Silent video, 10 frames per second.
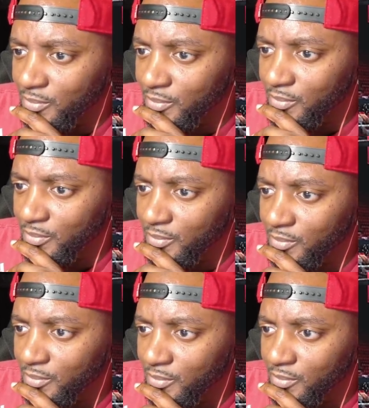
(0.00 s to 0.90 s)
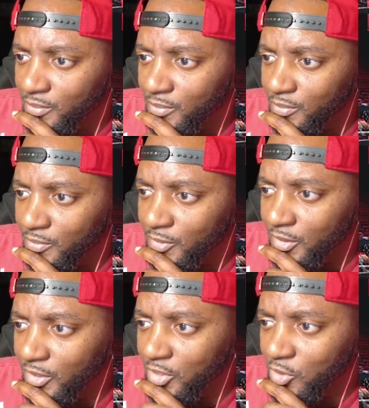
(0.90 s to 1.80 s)
And
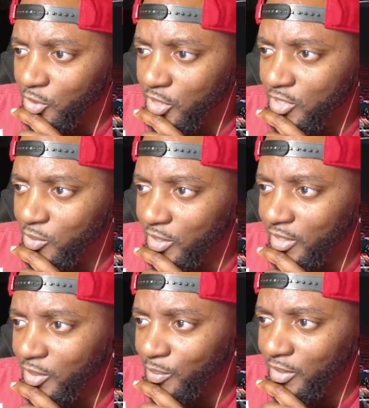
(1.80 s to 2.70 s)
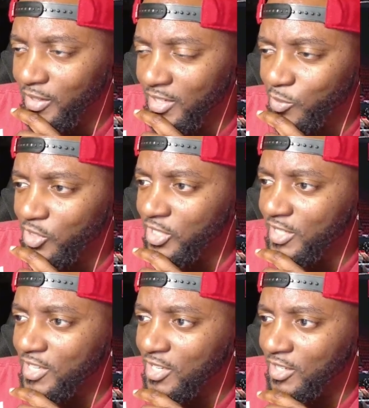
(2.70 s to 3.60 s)
this is crazy right here, man. I swear
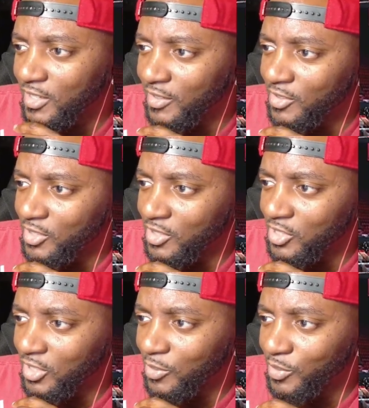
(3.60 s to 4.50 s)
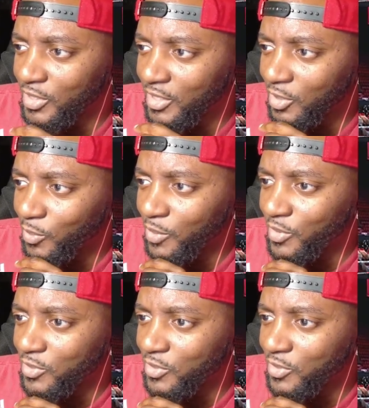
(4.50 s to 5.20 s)
JT and Jalen be getting away with some